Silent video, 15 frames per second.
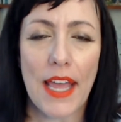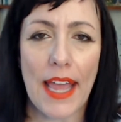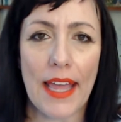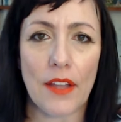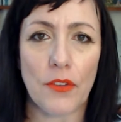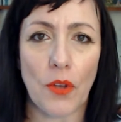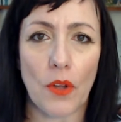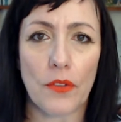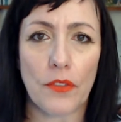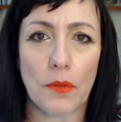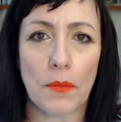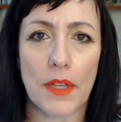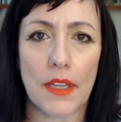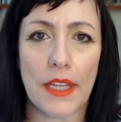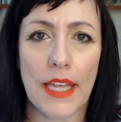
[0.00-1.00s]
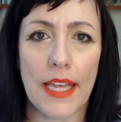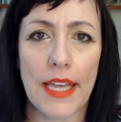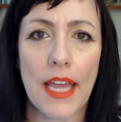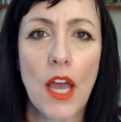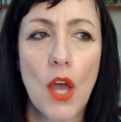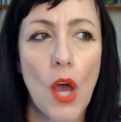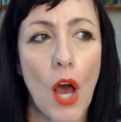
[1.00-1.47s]
and
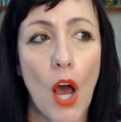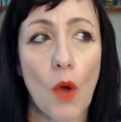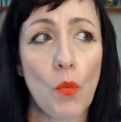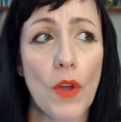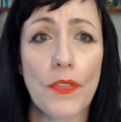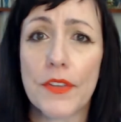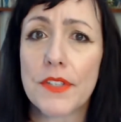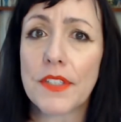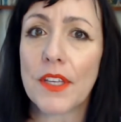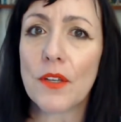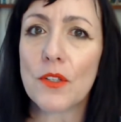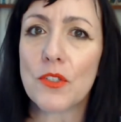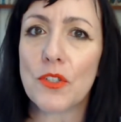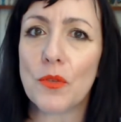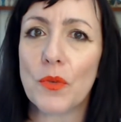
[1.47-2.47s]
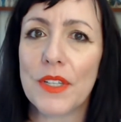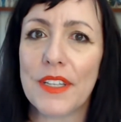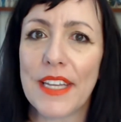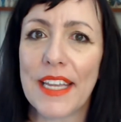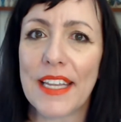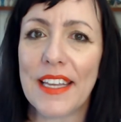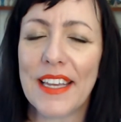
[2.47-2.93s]
ultimately what the skills you would
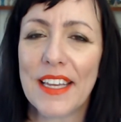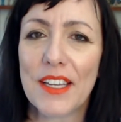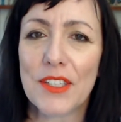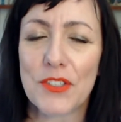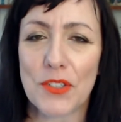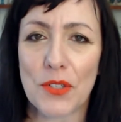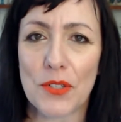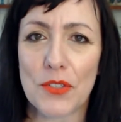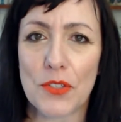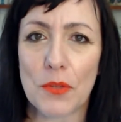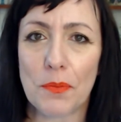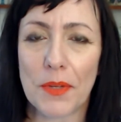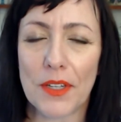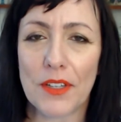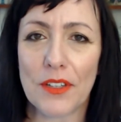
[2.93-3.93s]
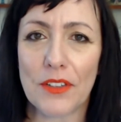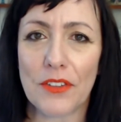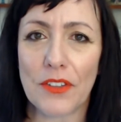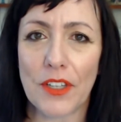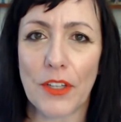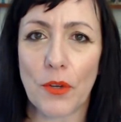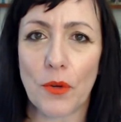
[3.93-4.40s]
need to
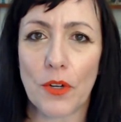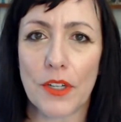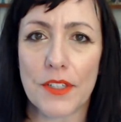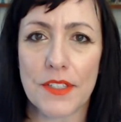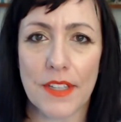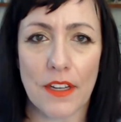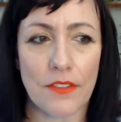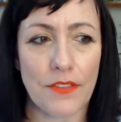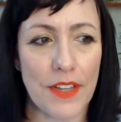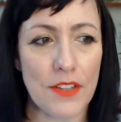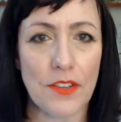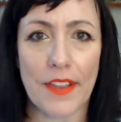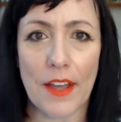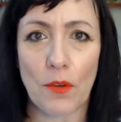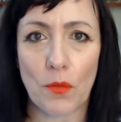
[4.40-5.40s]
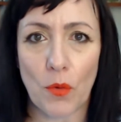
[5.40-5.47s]
build yourself into that